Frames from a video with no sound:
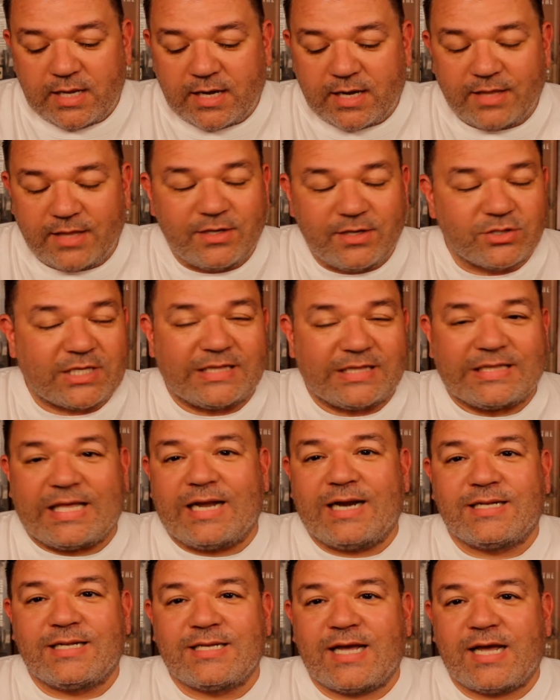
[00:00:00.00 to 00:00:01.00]
There's a lot
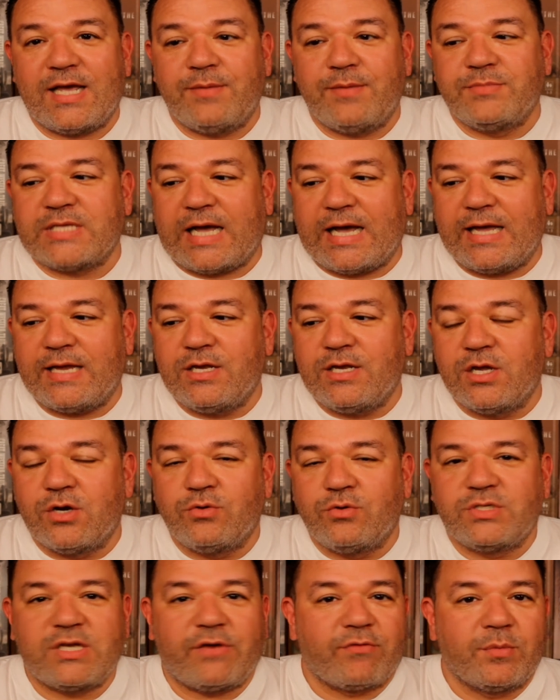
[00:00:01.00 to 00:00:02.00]
of times I know
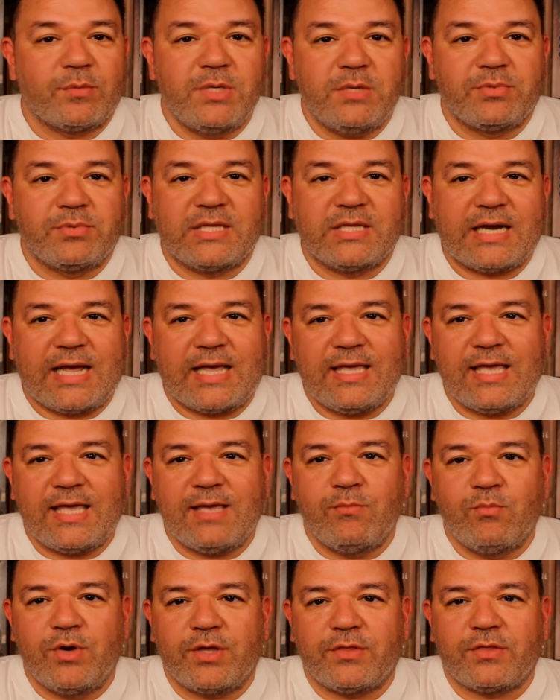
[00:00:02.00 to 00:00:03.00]
several people that I game
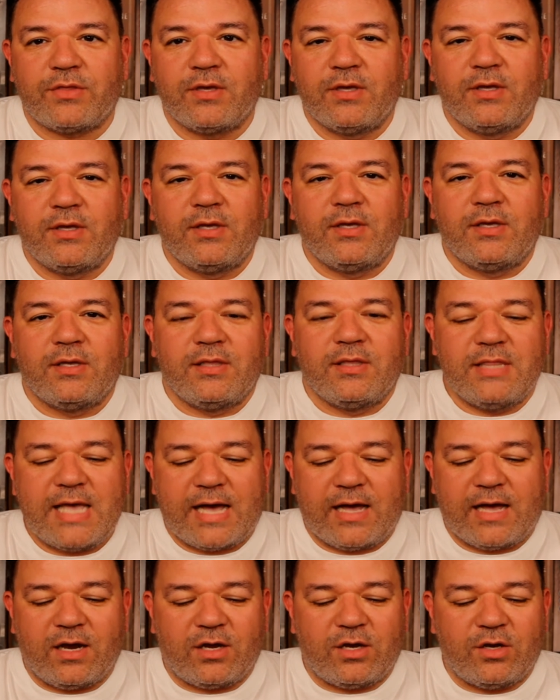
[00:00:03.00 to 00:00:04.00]
with
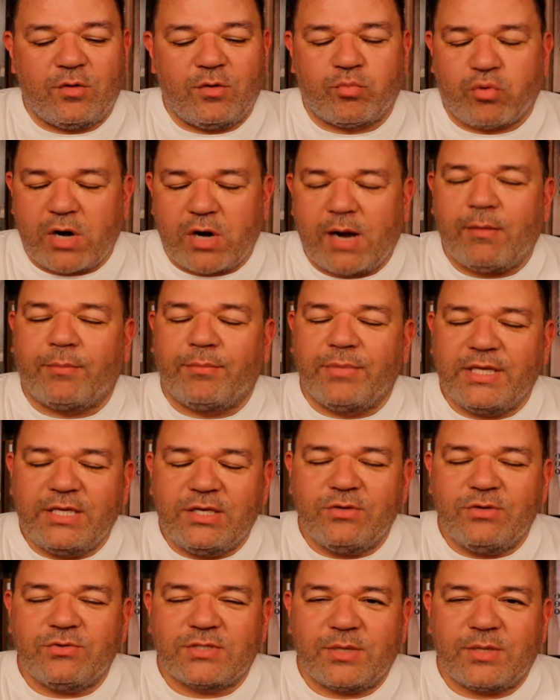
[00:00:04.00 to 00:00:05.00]
that could probably
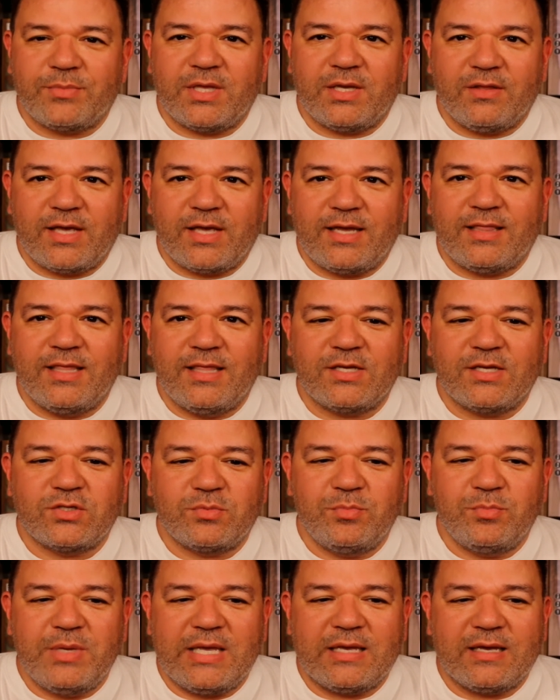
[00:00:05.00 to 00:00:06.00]
use something like this,
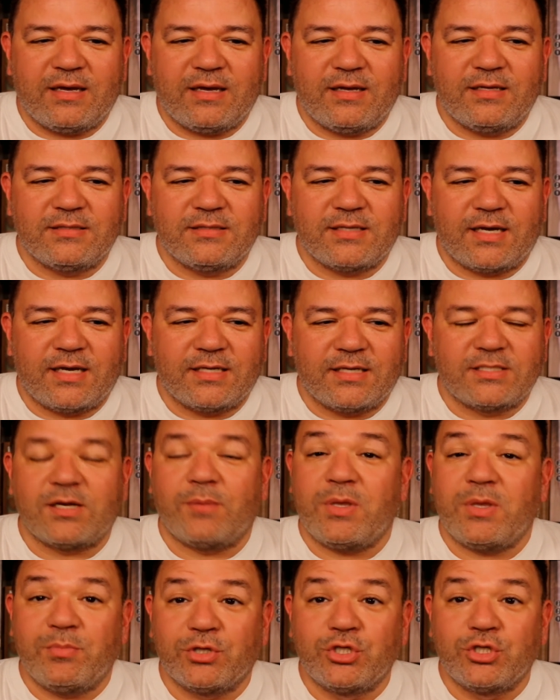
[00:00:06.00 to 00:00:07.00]
because some
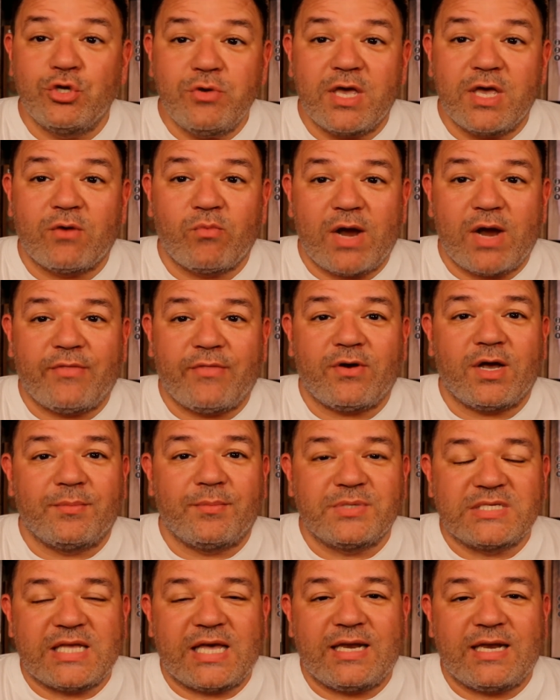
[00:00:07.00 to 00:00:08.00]
people do get rather
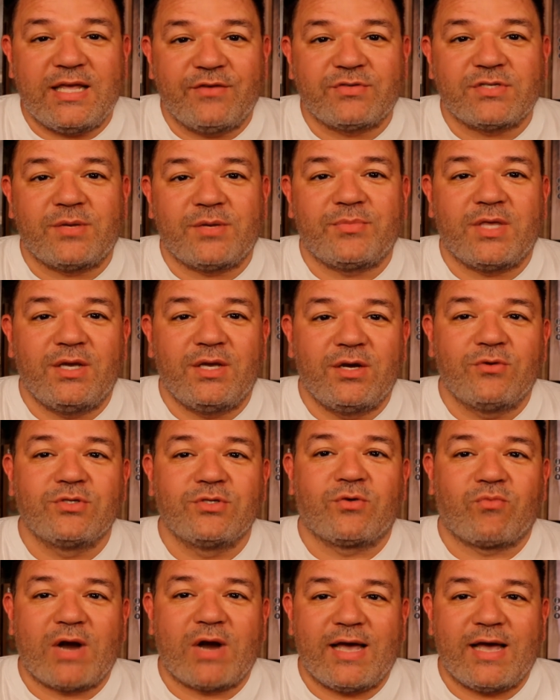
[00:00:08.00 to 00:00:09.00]
upset if something goes
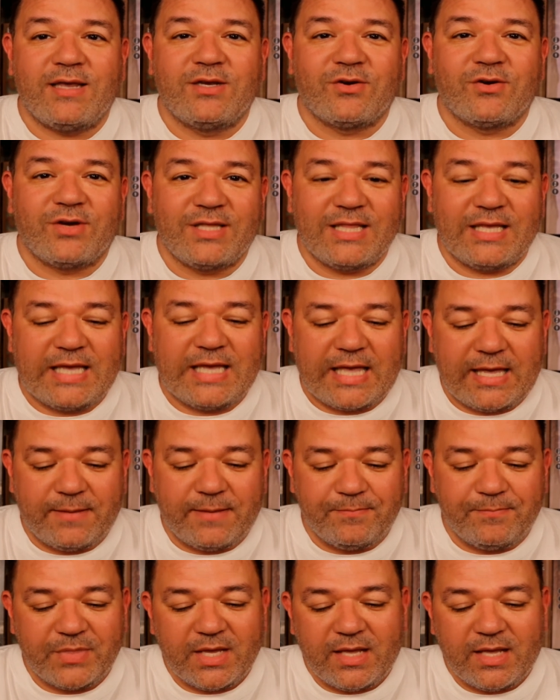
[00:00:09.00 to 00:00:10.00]
awry during the
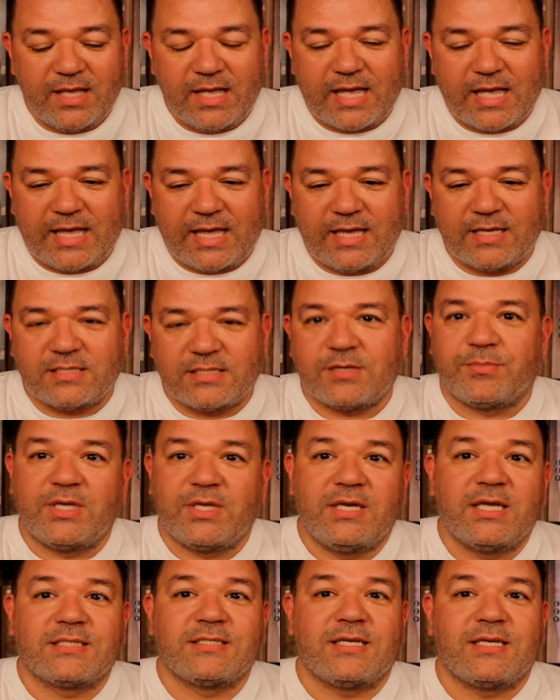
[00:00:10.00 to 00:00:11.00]
game and something
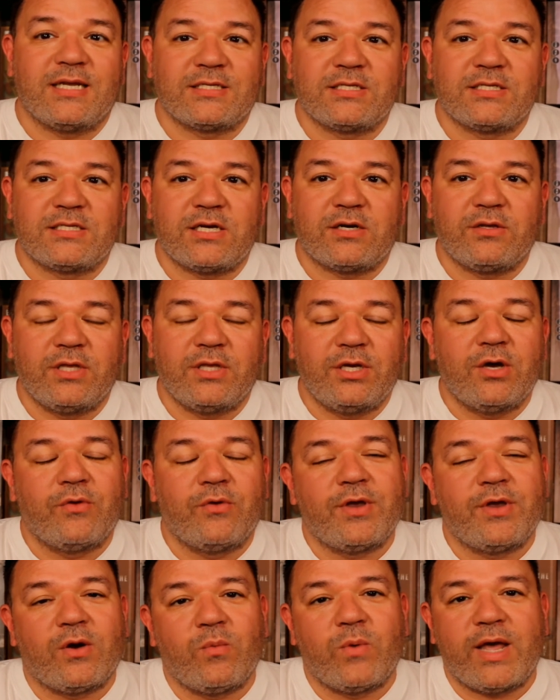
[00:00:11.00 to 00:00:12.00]
doesn't necessarily go
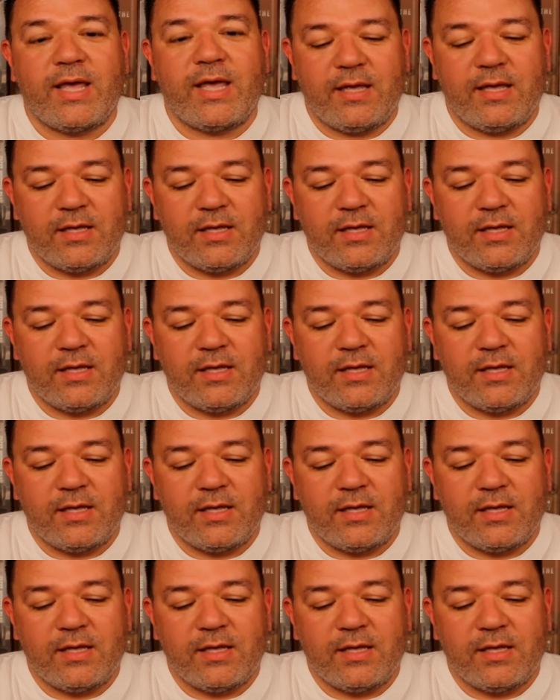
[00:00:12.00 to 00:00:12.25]
their way.